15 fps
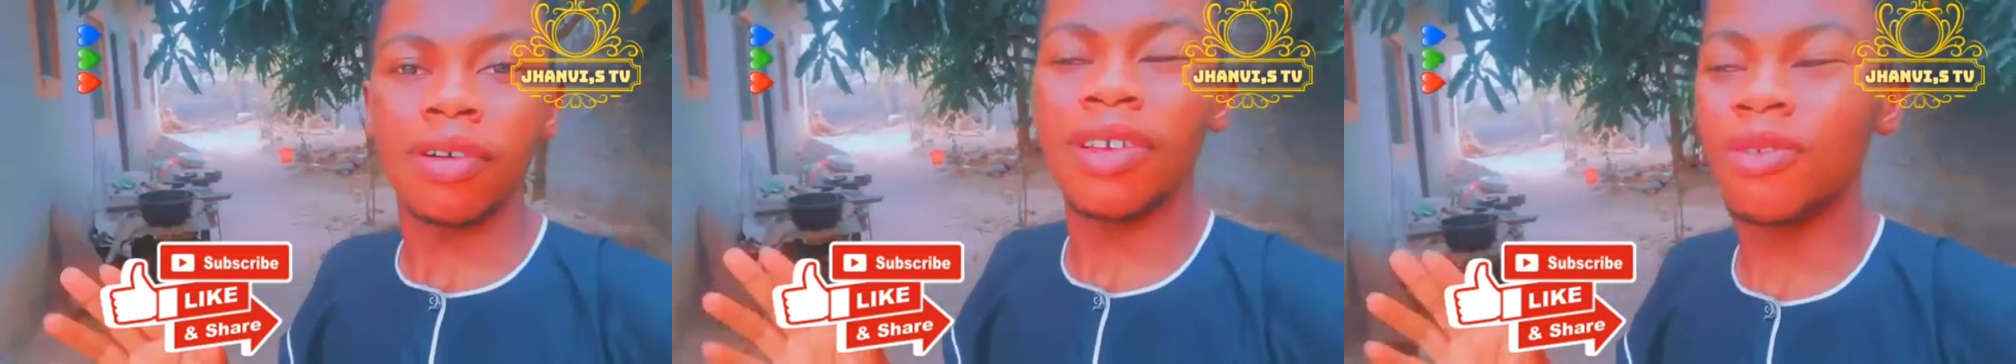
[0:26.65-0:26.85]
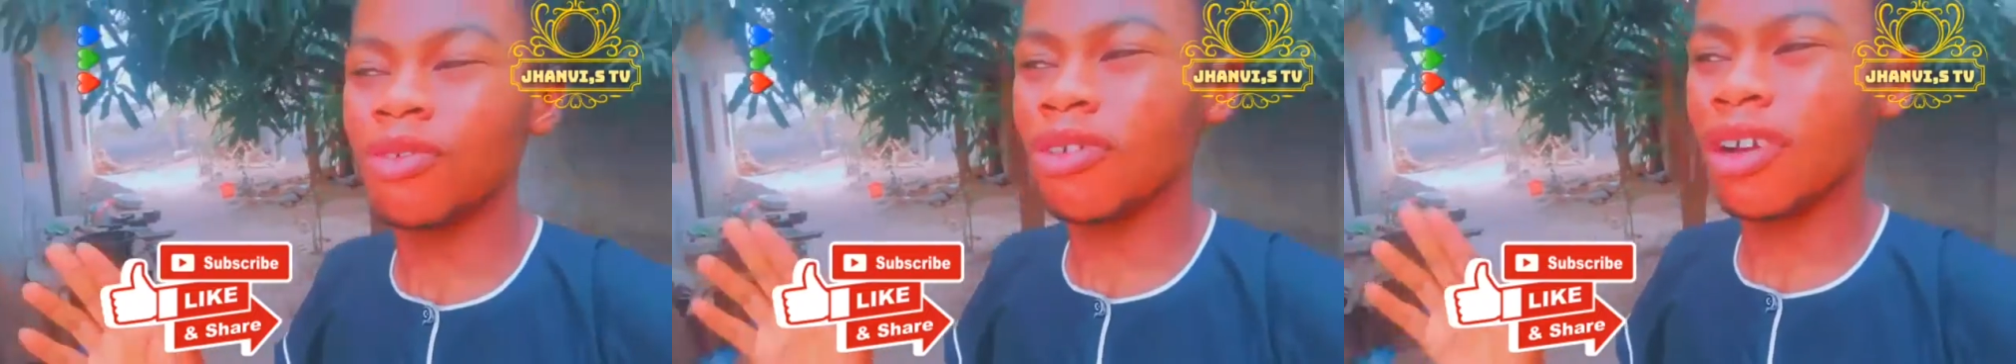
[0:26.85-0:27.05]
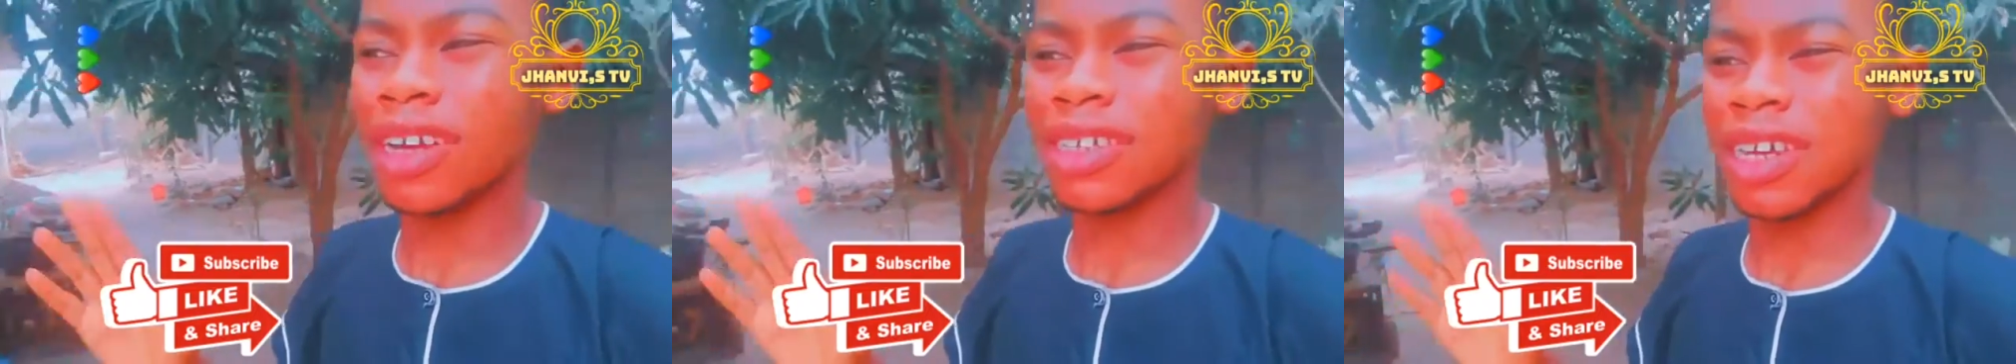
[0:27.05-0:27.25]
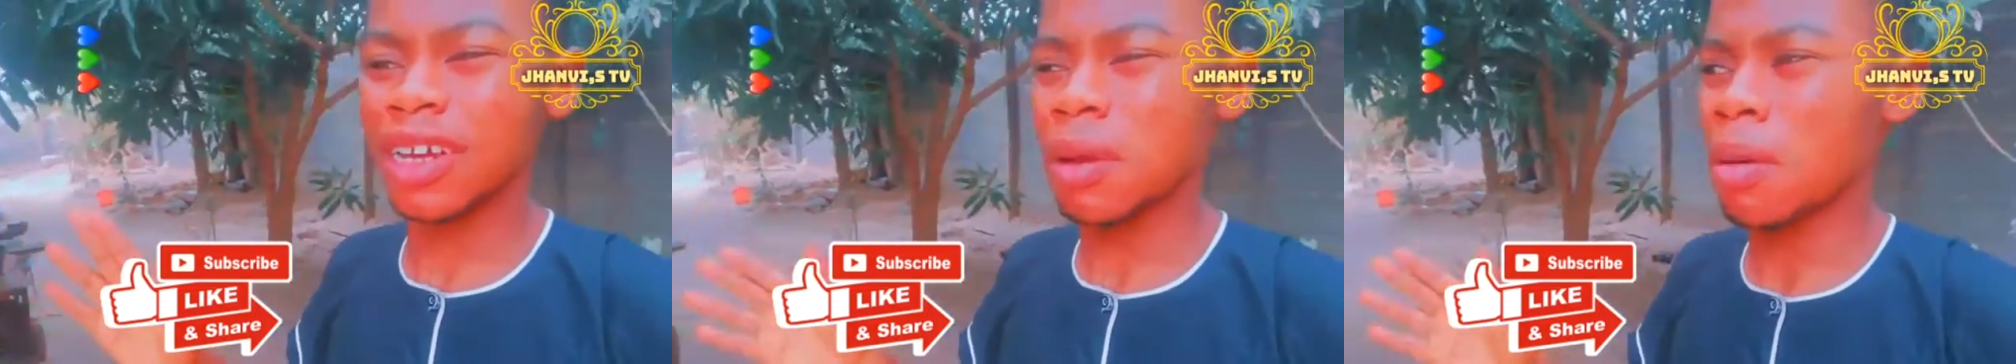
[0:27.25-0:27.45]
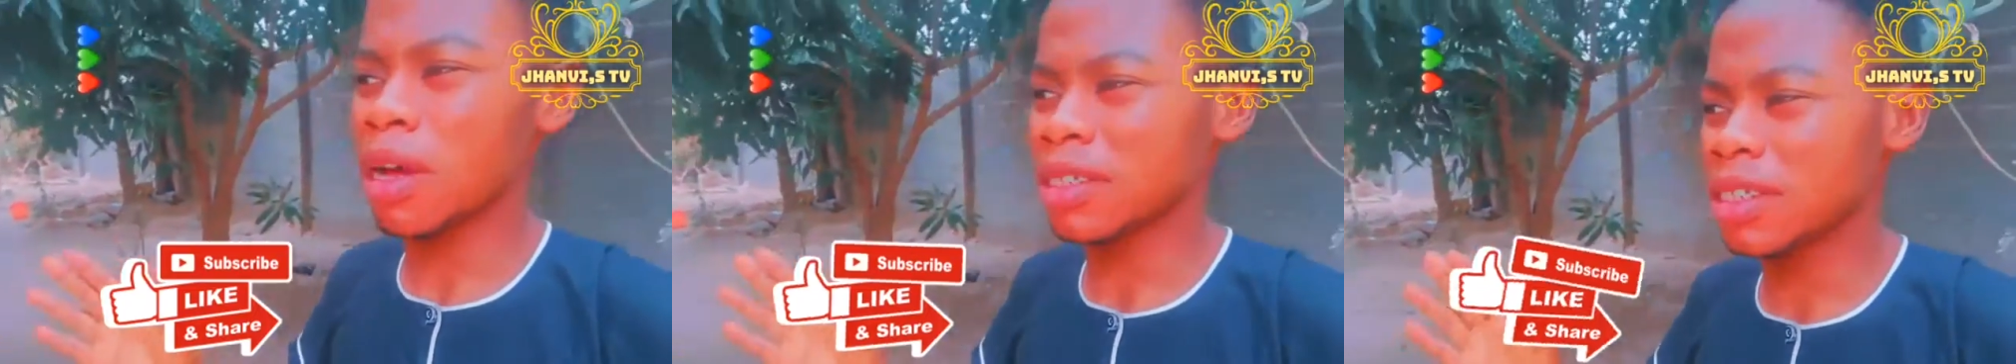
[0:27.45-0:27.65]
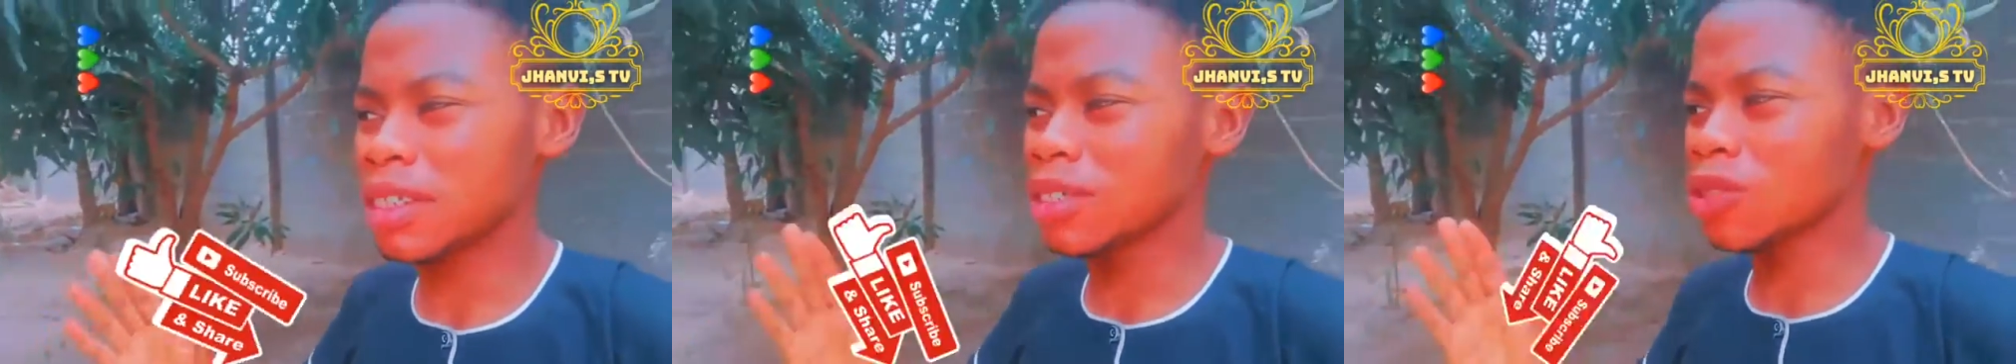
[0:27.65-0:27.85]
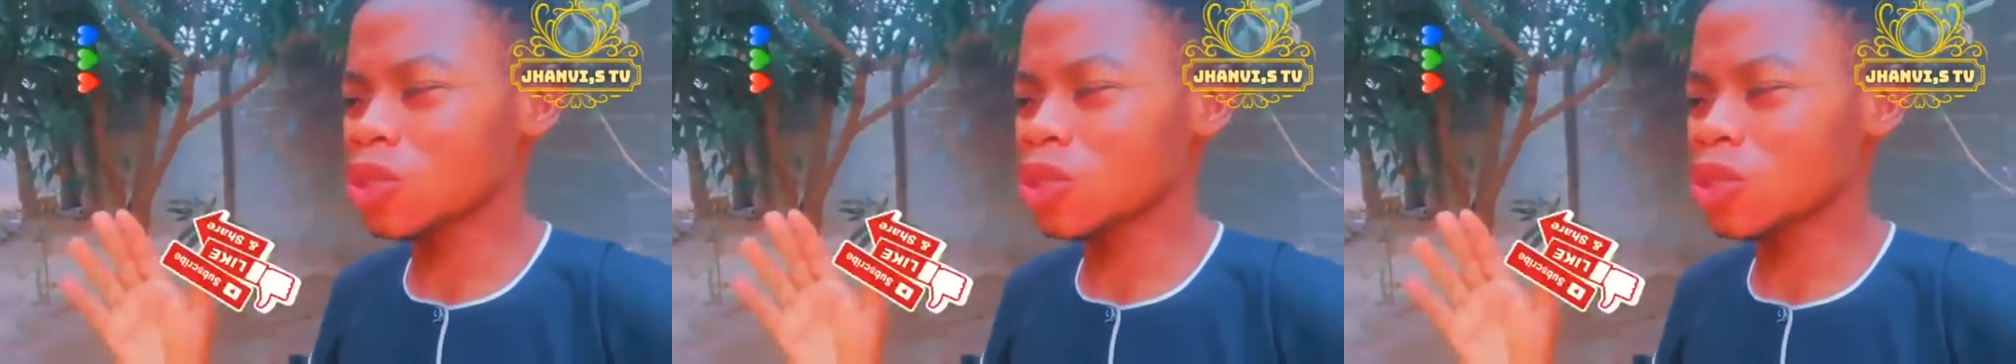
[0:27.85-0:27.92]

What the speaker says: if you guys remember, I think